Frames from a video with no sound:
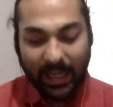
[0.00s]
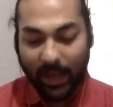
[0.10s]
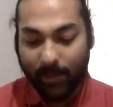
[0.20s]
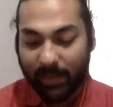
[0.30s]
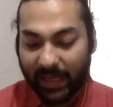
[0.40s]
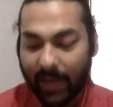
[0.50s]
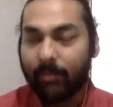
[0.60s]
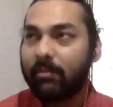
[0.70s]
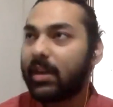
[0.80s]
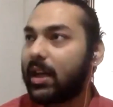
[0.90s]
I
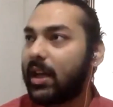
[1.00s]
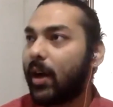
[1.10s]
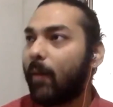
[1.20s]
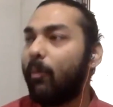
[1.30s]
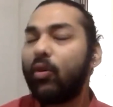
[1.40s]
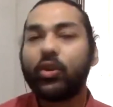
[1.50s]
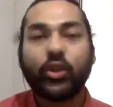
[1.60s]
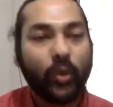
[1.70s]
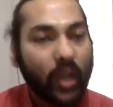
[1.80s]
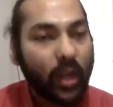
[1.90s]
became more
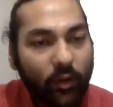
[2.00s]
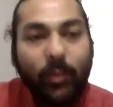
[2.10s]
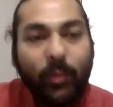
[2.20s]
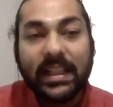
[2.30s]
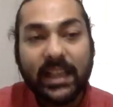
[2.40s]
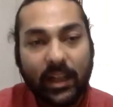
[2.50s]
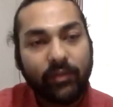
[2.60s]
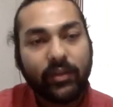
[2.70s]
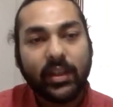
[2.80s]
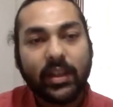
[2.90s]
surer of myself.
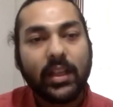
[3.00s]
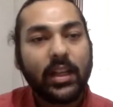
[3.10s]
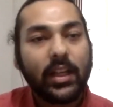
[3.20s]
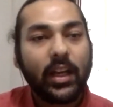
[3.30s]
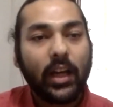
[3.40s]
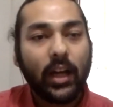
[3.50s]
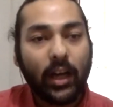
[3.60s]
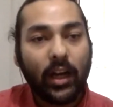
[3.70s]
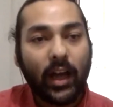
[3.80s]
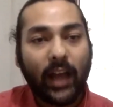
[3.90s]

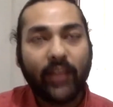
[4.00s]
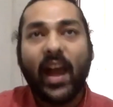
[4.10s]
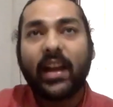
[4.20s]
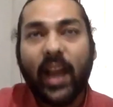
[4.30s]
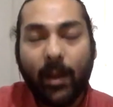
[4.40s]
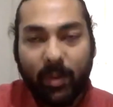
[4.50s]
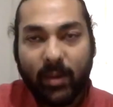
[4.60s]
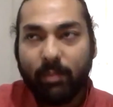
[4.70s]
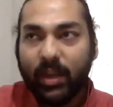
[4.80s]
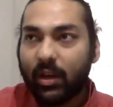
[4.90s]
And that
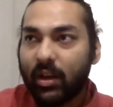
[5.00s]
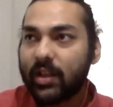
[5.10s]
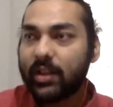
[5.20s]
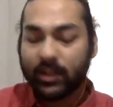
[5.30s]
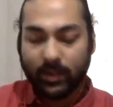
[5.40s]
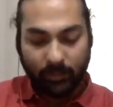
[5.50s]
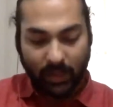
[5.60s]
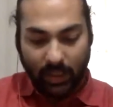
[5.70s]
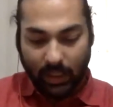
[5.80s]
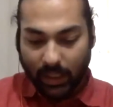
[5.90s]
happened because
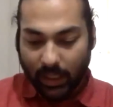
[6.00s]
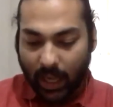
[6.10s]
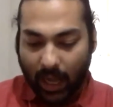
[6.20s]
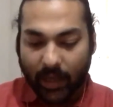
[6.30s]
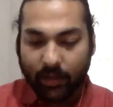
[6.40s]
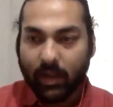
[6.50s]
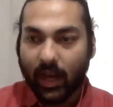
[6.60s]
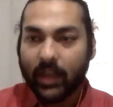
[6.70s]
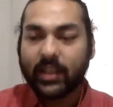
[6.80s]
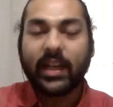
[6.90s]
I could
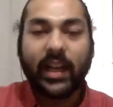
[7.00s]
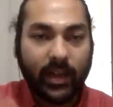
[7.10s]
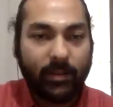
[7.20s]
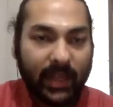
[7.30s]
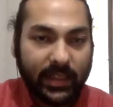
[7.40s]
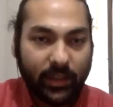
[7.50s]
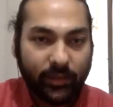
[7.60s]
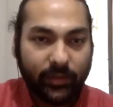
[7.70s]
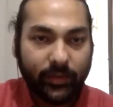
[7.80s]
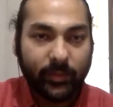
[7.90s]
understand myself.
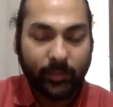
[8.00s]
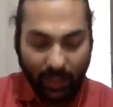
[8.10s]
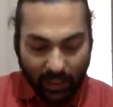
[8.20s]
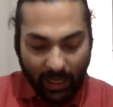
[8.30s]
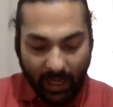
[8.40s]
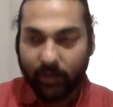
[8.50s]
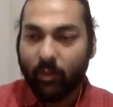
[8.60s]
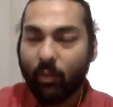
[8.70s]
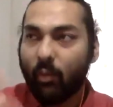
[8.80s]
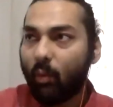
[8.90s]
And
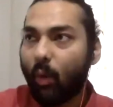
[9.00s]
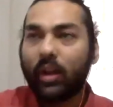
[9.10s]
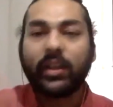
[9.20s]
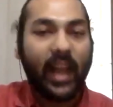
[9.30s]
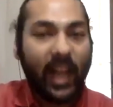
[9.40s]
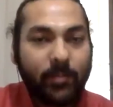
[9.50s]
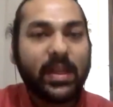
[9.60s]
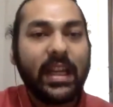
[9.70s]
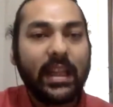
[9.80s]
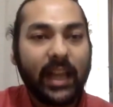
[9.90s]
what helped
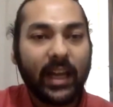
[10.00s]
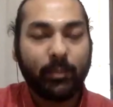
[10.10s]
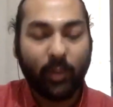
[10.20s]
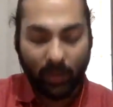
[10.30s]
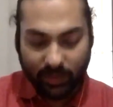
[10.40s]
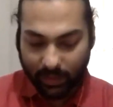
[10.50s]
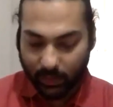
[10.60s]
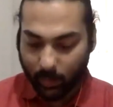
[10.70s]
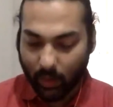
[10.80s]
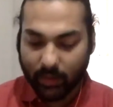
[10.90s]
in that process
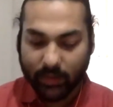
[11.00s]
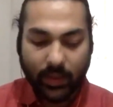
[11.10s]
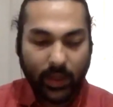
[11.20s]
was